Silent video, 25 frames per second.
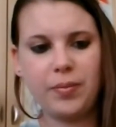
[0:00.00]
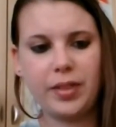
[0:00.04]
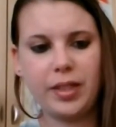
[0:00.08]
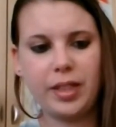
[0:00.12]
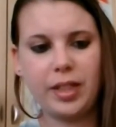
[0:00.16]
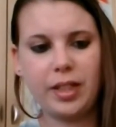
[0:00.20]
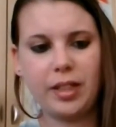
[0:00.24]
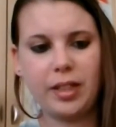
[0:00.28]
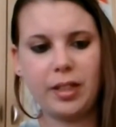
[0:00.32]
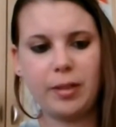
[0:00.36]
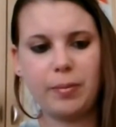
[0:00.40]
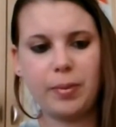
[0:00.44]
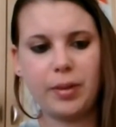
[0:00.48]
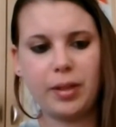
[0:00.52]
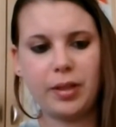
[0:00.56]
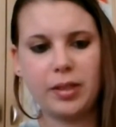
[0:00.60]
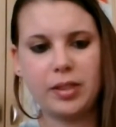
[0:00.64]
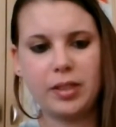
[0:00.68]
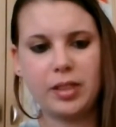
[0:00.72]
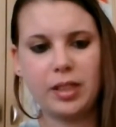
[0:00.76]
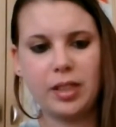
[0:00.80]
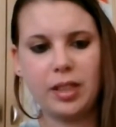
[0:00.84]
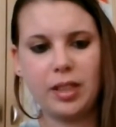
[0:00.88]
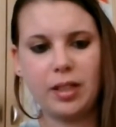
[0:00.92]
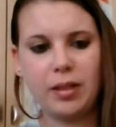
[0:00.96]
and at the
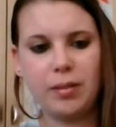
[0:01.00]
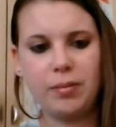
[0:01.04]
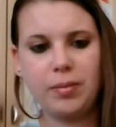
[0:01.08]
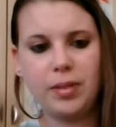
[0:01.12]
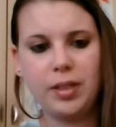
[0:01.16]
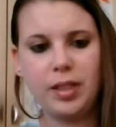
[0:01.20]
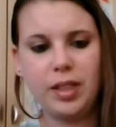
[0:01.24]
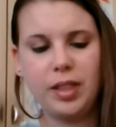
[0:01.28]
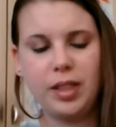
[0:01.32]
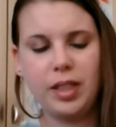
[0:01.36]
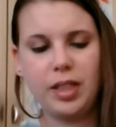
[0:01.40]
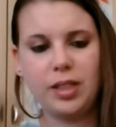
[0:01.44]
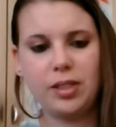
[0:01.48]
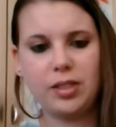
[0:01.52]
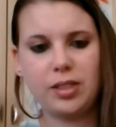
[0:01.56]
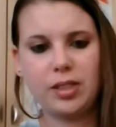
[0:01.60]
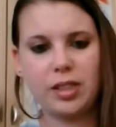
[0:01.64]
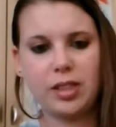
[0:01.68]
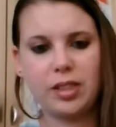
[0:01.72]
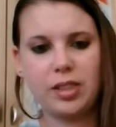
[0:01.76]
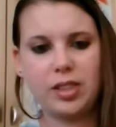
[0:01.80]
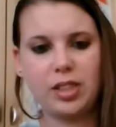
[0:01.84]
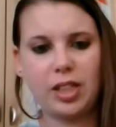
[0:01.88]
bottom it just says